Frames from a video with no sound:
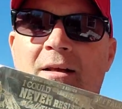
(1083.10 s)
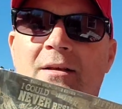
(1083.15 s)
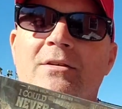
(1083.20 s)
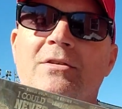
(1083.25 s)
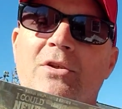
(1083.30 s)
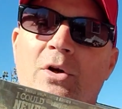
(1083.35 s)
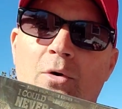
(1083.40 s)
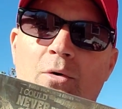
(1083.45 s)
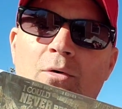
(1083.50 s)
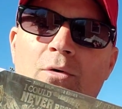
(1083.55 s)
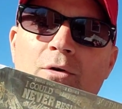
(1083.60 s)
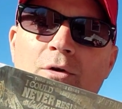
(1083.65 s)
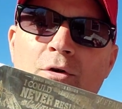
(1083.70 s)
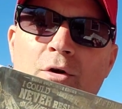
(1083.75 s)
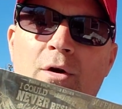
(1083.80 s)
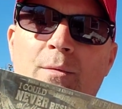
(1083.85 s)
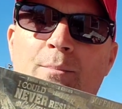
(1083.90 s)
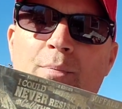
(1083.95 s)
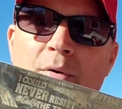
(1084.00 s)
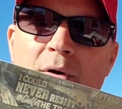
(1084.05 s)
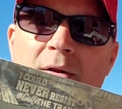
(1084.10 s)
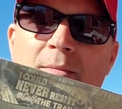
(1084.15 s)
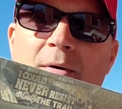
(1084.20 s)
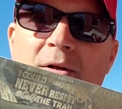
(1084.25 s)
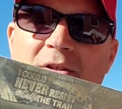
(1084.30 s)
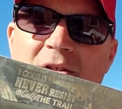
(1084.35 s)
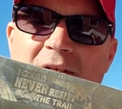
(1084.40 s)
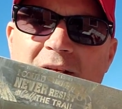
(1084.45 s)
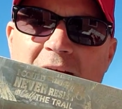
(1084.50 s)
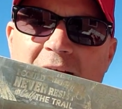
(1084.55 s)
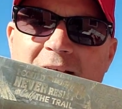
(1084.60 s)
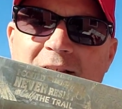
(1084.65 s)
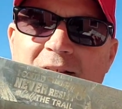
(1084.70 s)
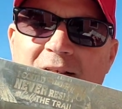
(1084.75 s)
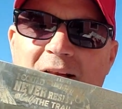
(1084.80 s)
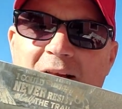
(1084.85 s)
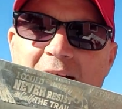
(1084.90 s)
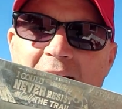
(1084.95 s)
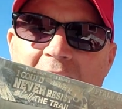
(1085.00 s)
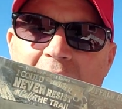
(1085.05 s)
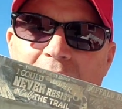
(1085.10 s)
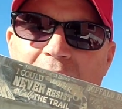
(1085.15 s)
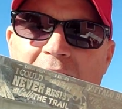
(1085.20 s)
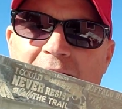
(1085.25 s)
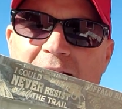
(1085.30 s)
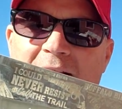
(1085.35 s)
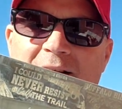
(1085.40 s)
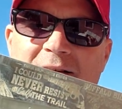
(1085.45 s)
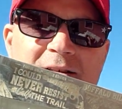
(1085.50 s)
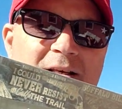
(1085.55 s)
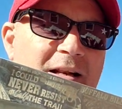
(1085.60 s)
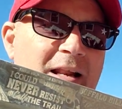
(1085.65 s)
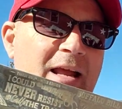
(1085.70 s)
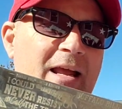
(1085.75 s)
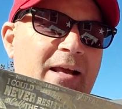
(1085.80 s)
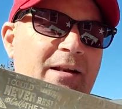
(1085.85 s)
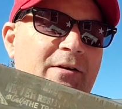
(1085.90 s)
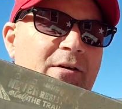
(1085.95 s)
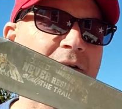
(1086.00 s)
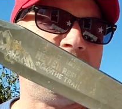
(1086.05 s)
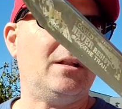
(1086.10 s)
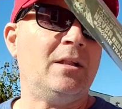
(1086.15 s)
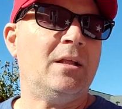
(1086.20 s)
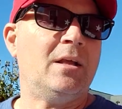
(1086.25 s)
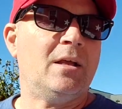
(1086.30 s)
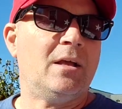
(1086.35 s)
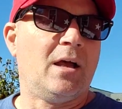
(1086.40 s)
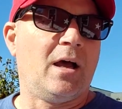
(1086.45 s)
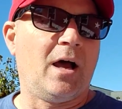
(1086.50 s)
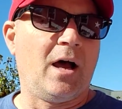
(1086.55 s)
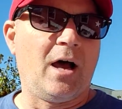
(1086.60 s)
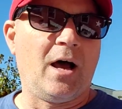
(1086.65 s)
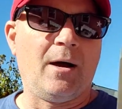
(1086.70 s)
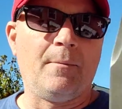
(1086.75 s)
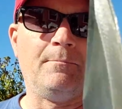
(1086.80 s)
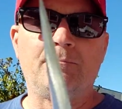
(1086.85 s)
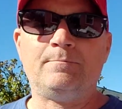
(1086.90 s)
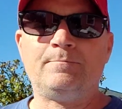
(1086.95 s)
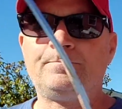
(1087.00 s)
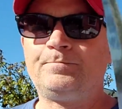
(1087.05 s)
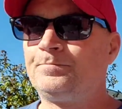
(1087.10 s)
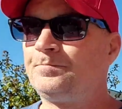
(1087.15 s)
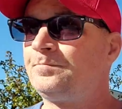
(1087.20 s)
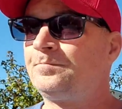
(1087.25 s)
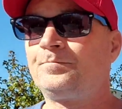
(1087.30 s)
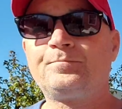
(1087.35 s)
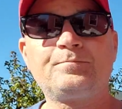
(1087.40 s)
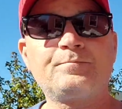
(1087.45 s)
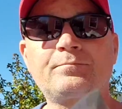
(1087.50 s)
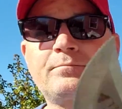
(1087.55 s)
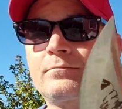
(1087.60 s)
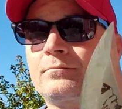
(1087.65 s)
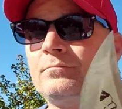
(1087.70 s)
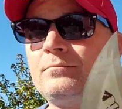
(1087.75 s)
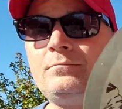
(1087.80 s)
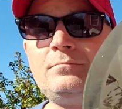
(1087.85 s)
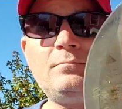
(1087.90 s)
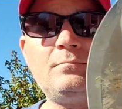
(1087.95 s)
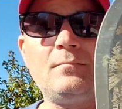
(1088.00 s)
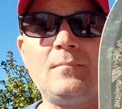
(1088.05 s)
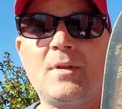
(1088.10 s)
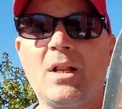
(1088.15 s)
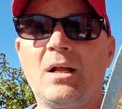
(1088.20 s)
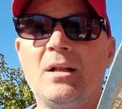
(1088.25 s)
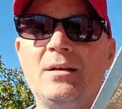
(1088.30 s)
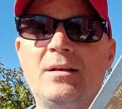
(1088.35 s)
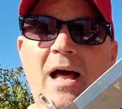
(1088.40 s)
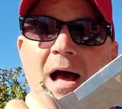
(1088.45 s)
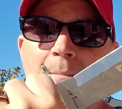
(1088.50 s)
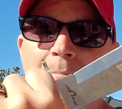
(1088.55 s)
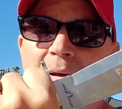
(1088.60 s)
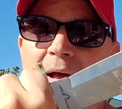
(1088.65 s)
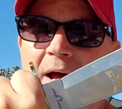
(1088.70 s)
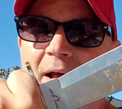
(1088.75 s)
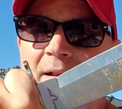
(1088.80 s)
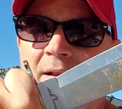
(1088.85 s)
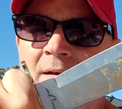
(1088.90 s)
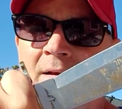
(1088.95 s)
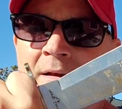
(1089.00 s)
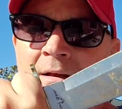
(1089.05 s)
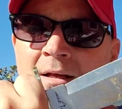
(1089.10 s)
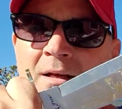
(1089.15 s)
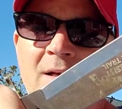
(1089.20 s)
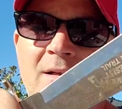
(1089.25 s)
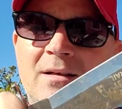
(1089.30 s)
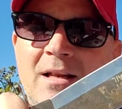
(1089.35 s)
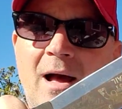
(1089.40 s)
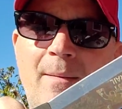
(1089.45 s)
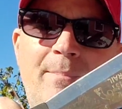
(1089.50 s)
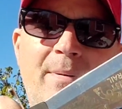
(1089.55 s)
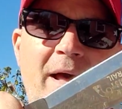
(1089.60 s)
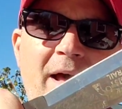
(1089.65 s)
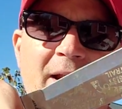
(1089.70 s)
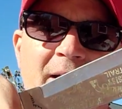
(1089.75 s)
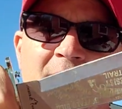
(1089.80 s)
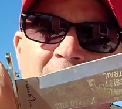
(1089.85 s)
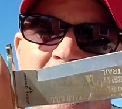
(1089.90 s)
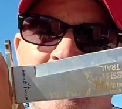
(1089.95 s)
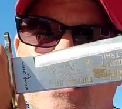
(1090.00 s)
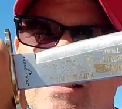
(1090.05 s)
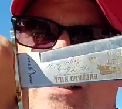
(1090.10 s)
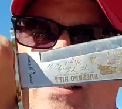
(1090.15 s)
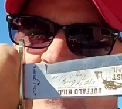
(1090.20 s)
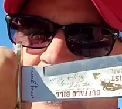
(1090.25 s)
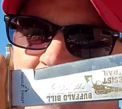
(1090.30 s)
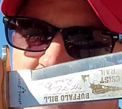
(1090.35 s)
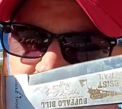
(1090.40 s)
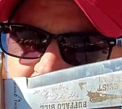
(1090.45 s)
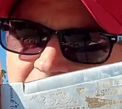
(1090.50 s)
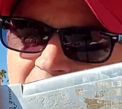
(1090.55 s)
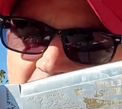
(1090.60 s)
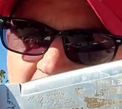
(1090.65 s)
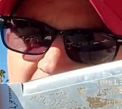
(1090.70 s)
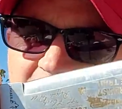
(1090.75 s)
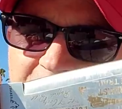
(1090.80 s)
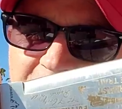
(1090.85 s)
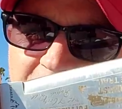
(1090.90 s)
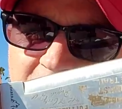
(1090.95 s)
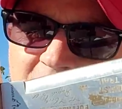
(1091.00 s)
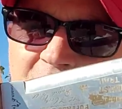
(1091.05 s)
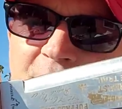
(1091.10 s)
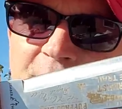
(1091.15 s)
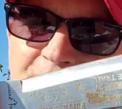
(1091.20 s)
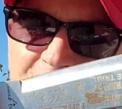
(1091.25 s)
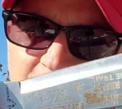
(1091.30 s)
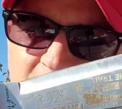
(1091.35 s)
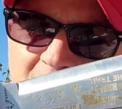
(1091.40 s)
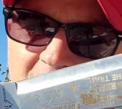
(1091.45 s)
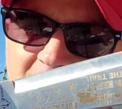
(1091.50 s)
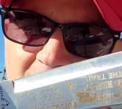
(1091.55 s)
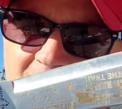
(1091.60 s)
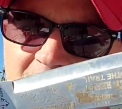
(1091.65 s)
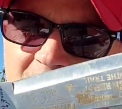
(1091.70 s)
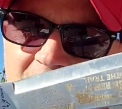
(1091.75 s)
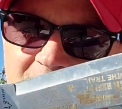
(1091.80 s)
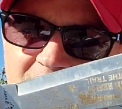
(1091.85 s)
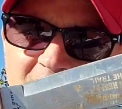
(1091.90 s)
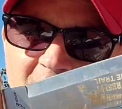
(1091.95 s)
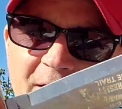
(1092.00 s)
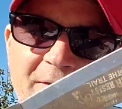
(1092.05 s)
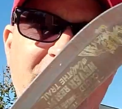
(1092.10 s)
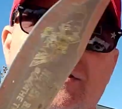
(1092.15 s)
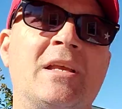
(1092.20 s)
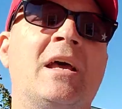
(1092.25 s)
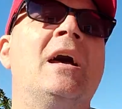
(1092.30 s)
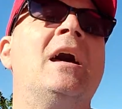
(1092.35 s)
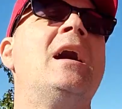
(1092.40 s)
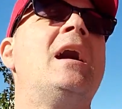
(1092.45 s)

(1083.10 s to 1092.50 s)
So you can pretty much guess how that thing's going to handle. Um, not bad. Not bad. The knife. Freaking knives.